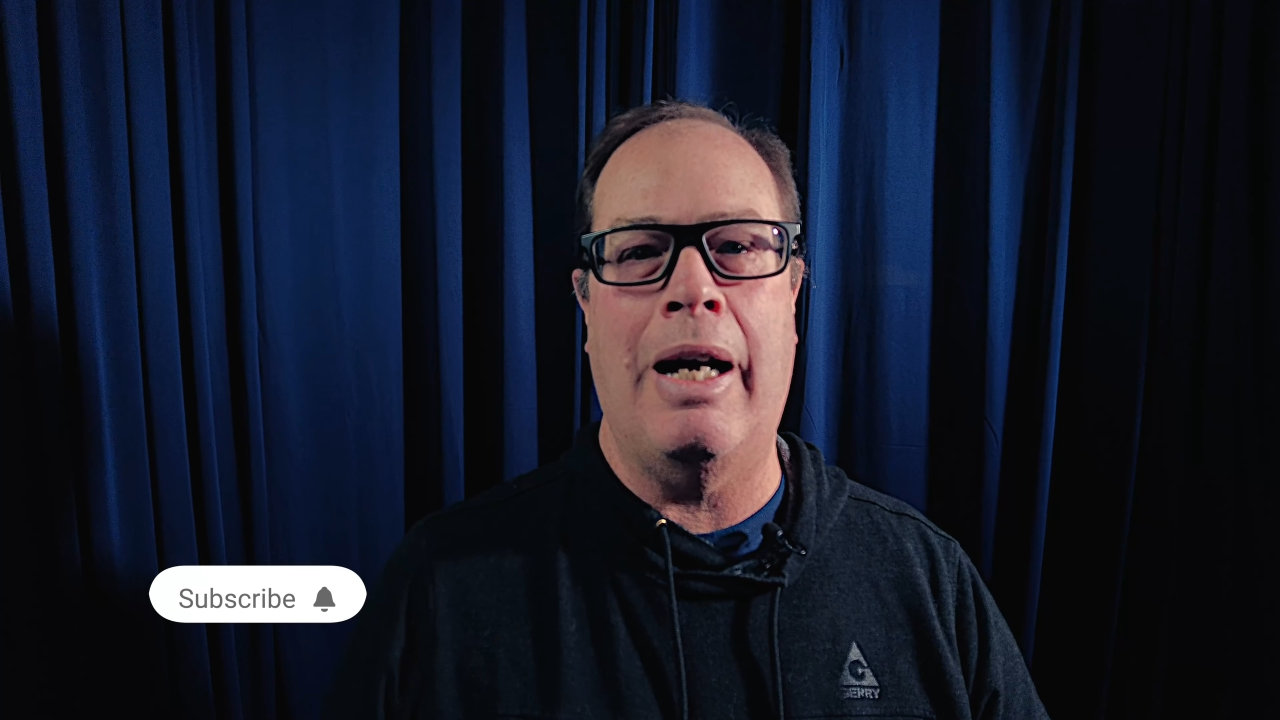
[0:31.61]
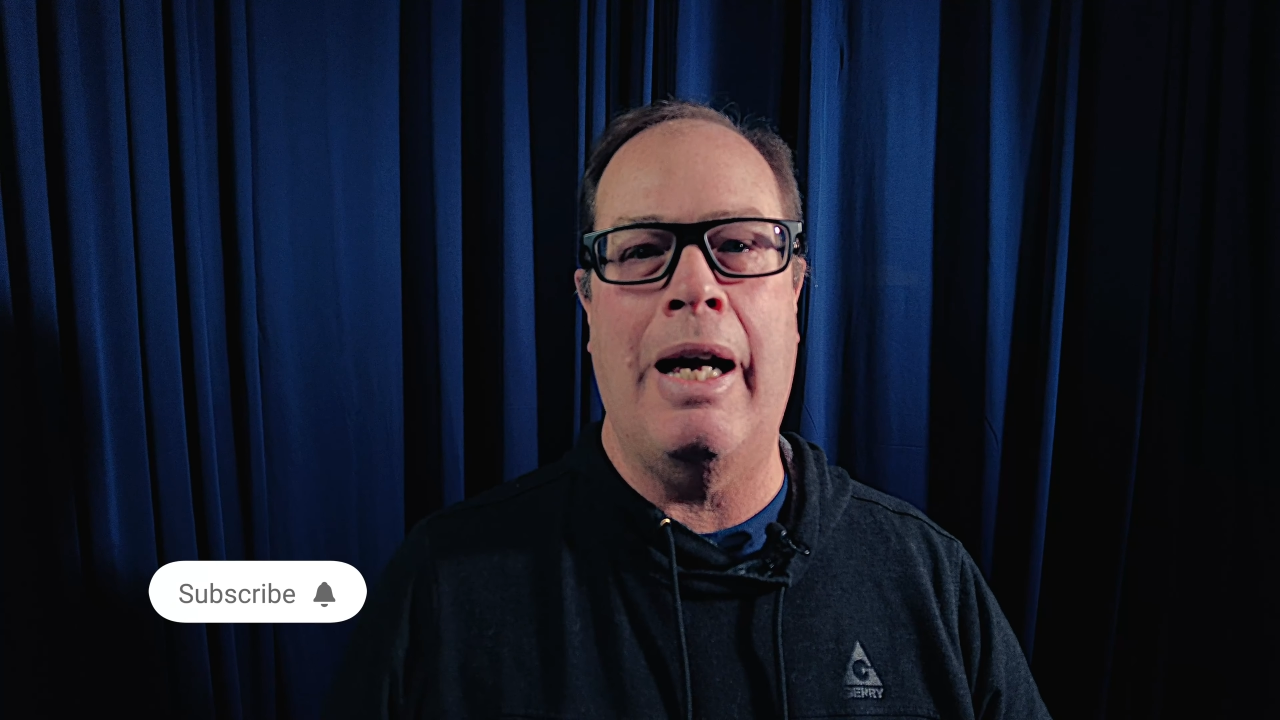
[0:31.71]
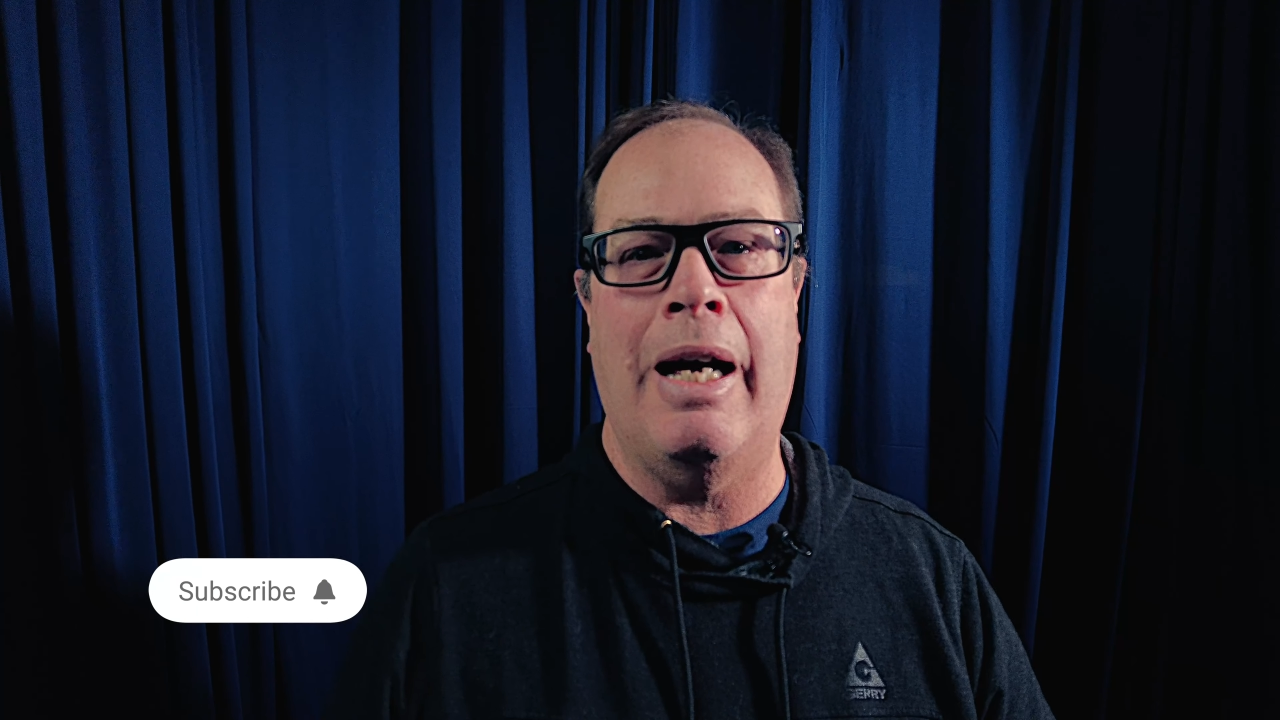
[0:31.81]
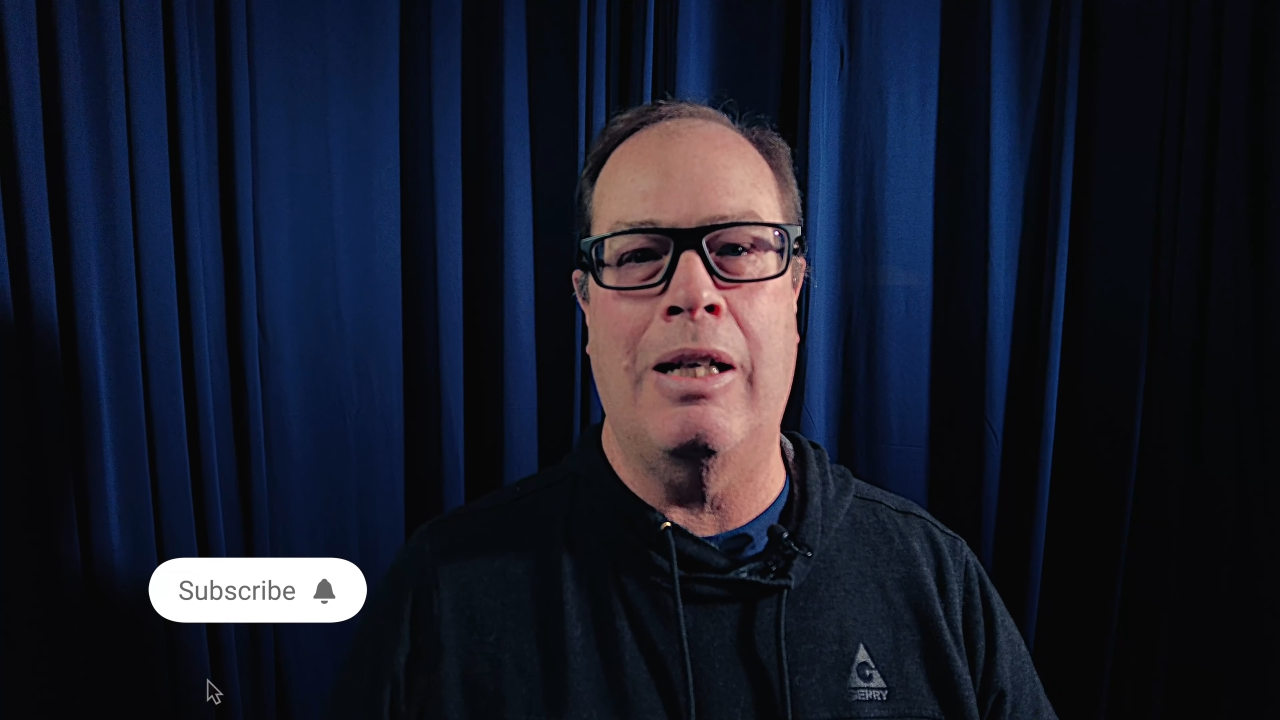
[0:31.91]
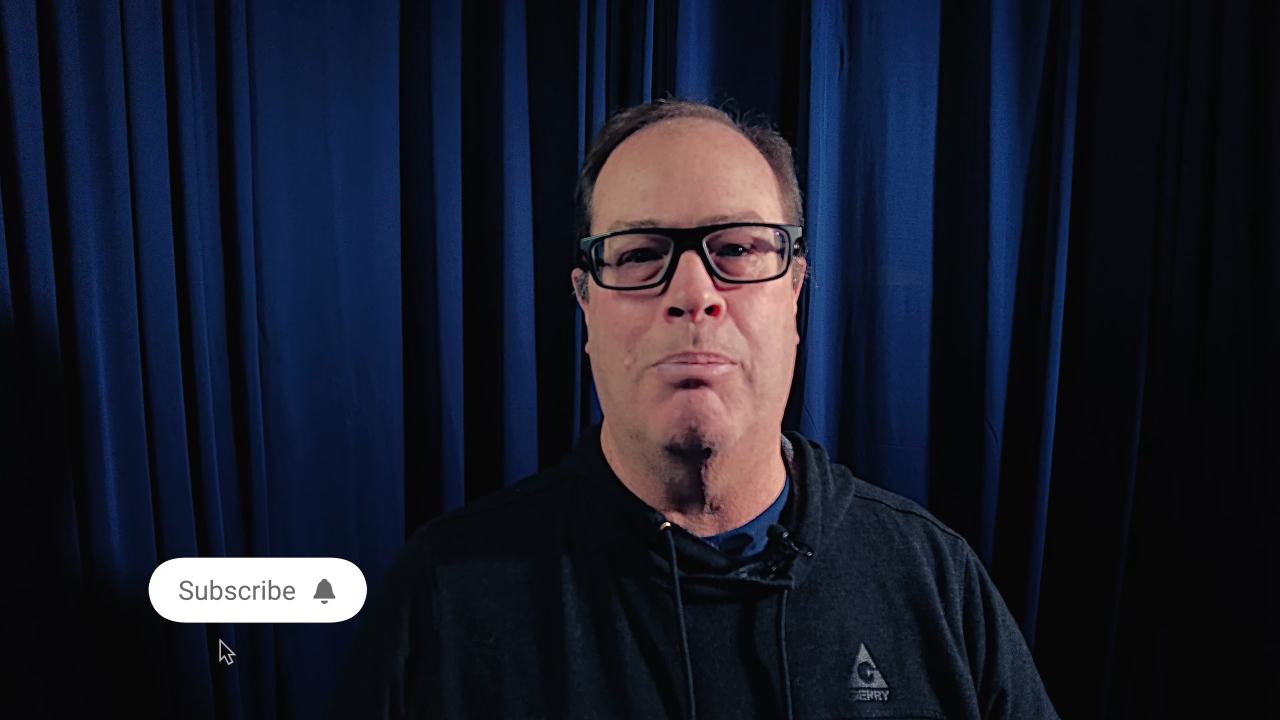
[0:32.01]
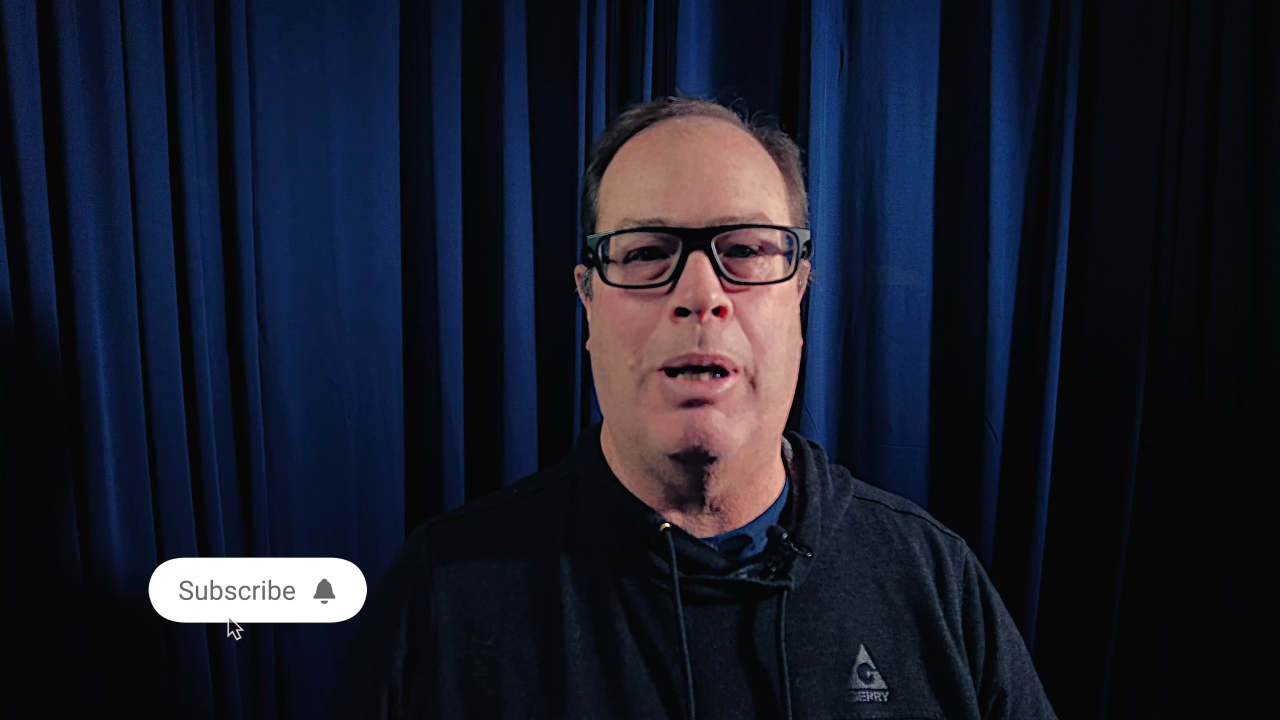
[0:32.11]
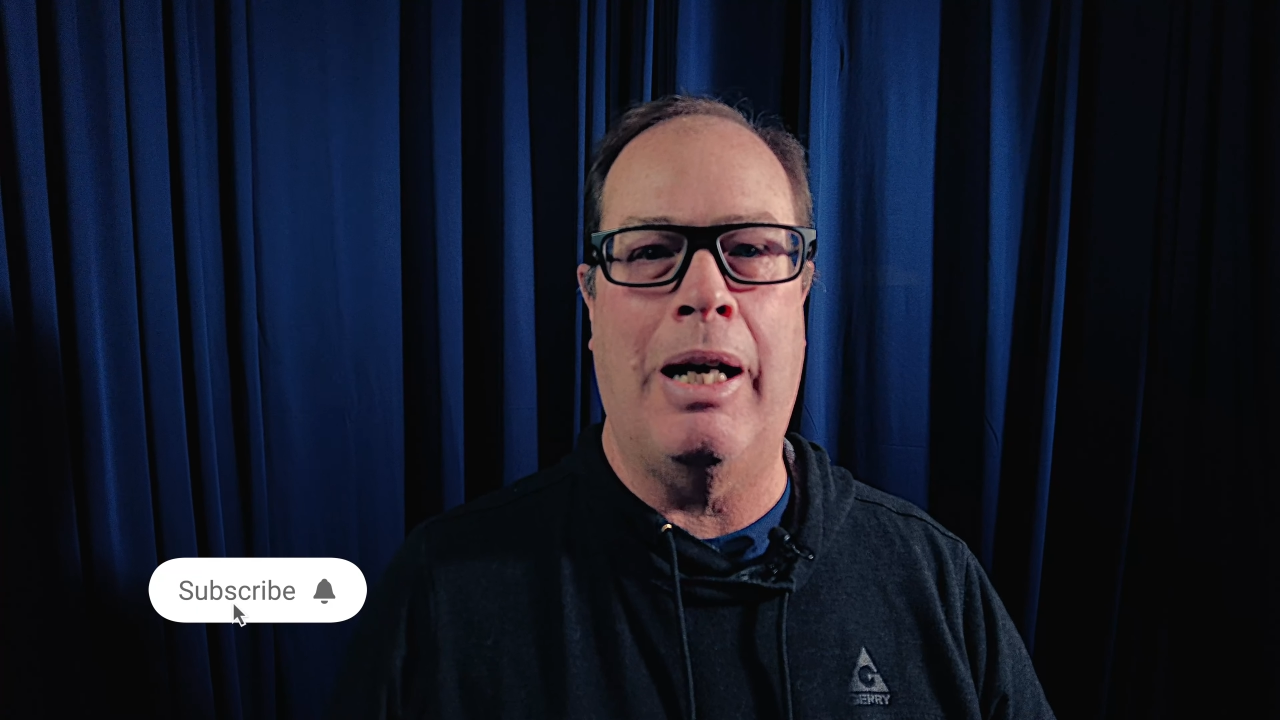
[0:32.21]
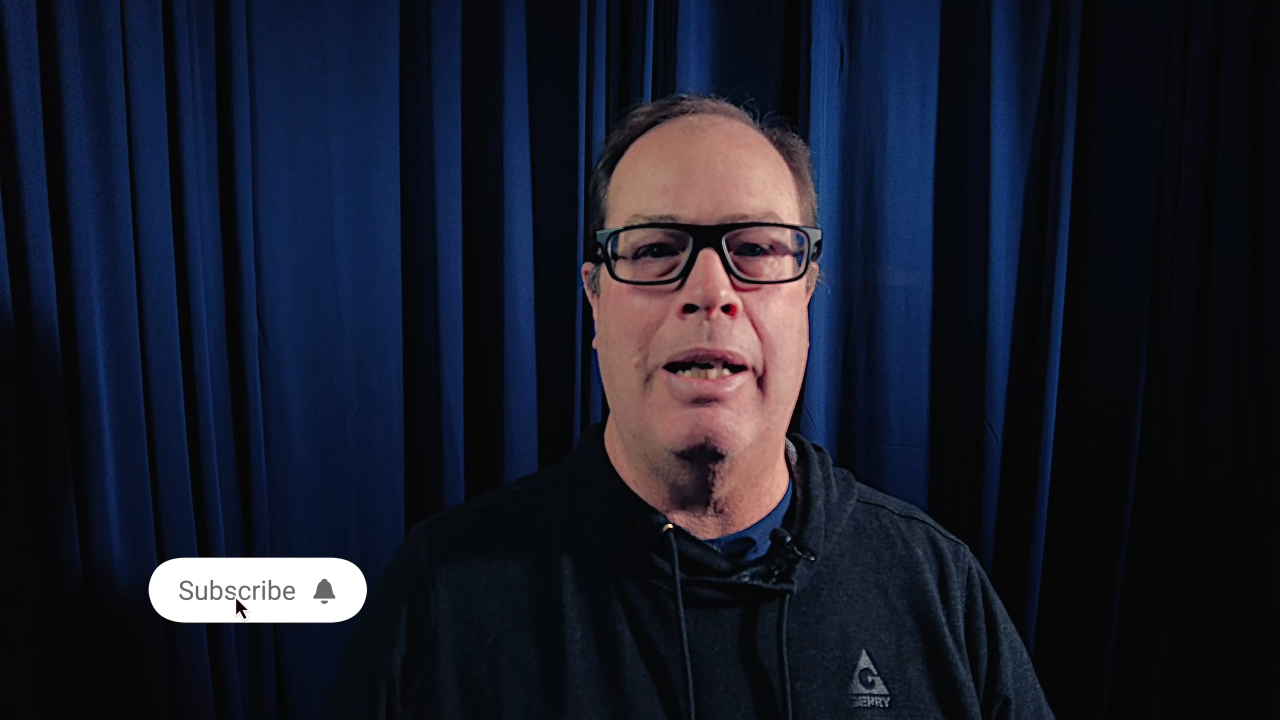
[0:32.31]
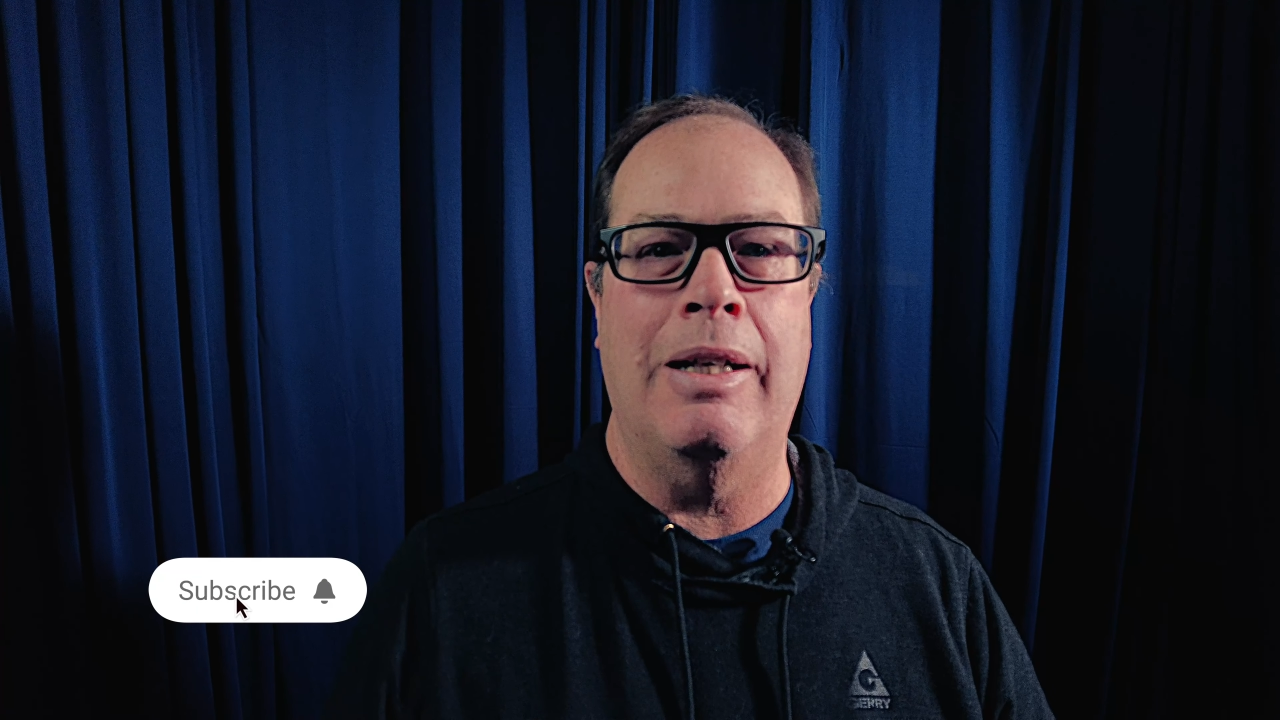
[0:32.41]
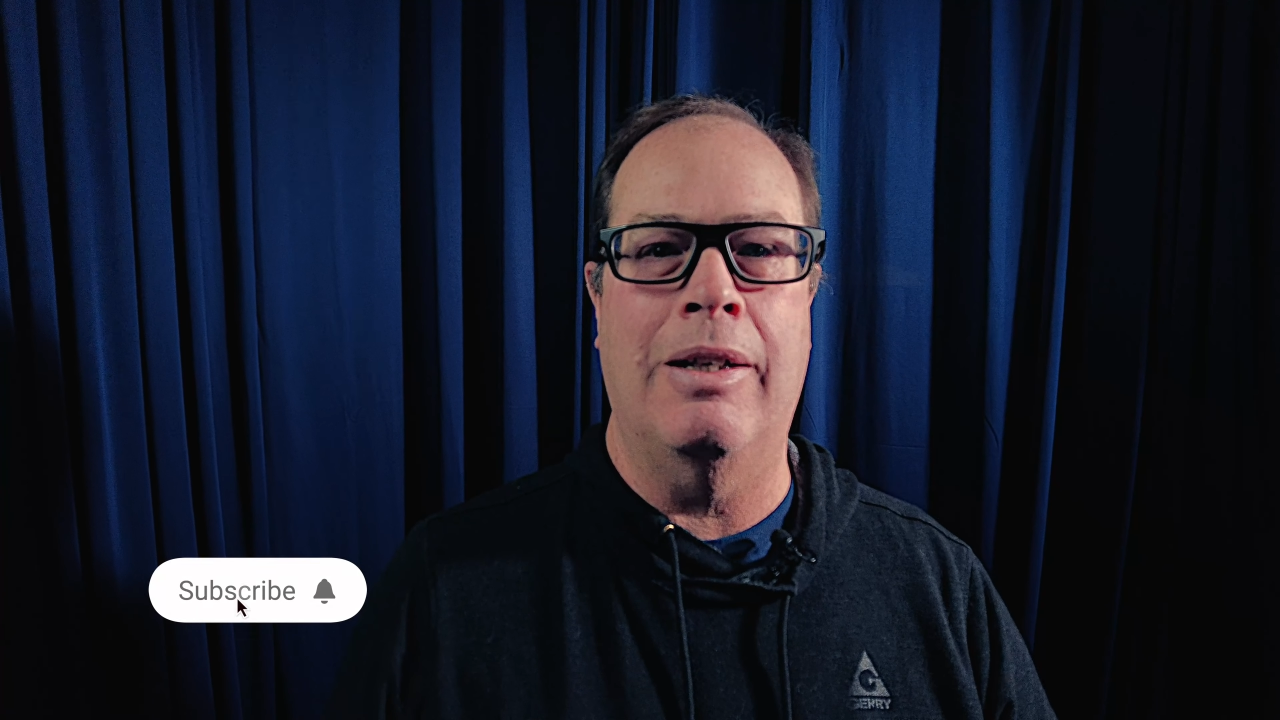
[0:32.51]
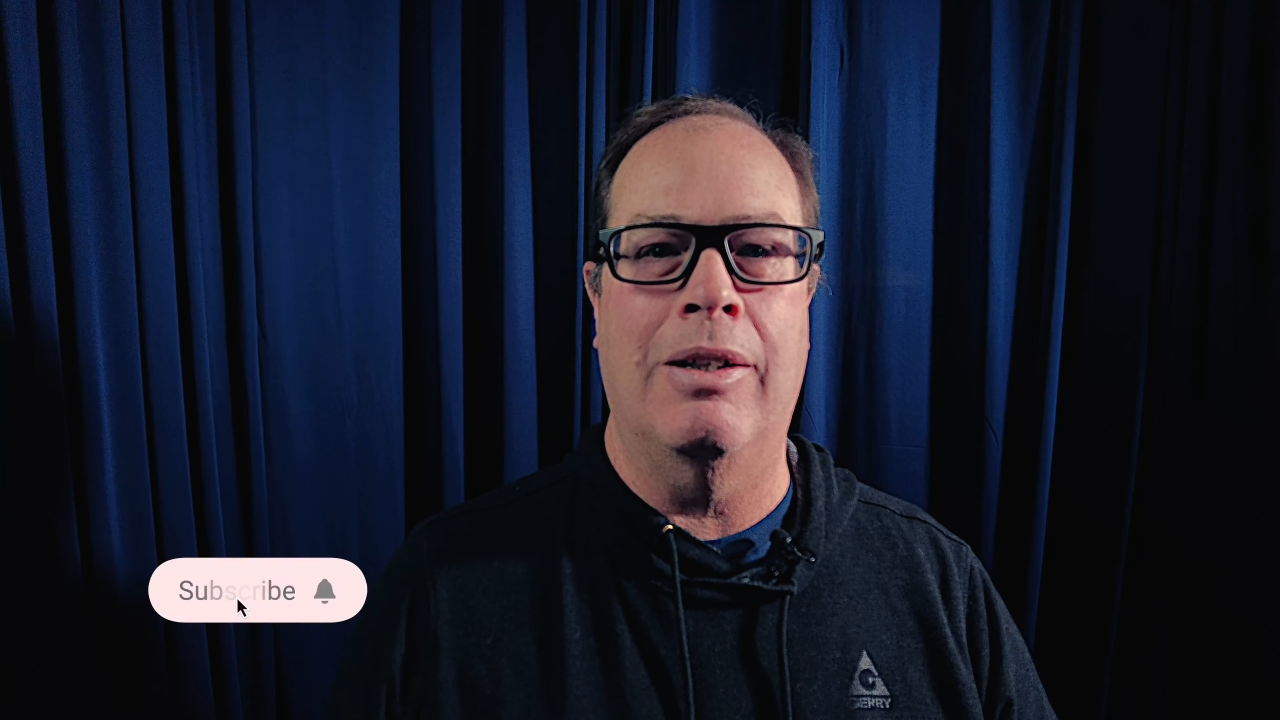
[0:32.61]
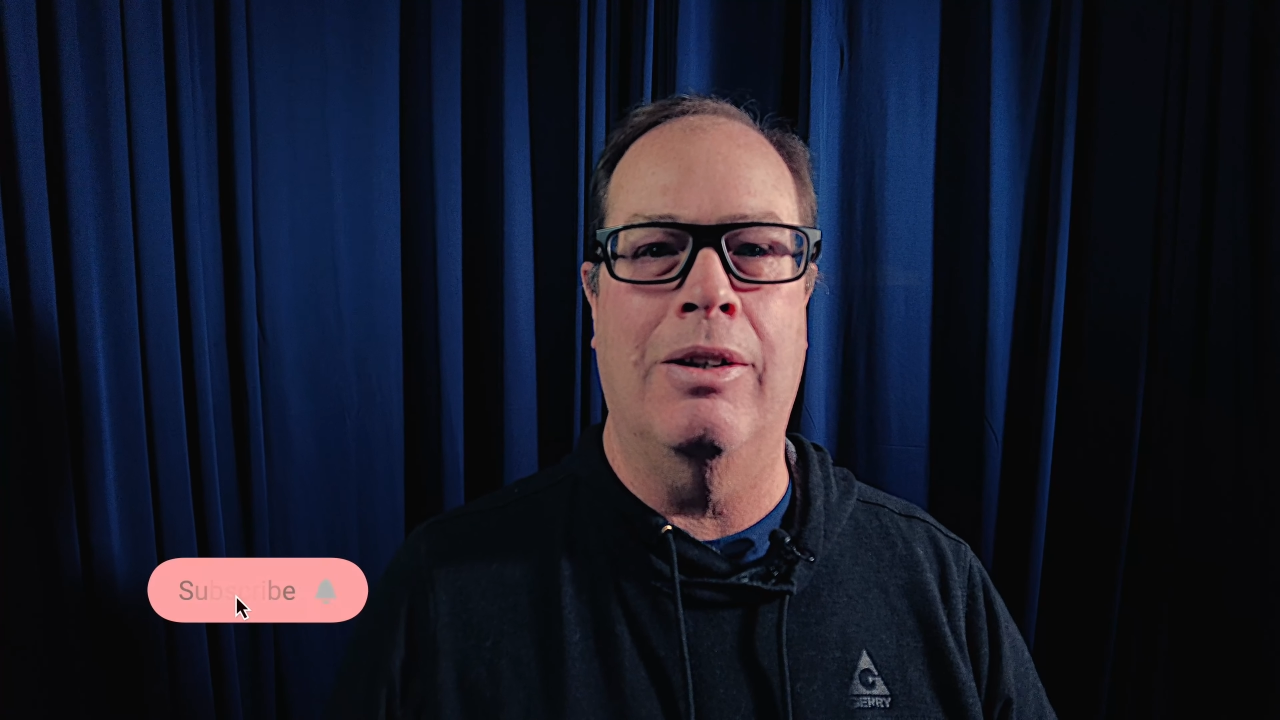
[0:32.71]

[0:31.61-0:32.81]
had to buy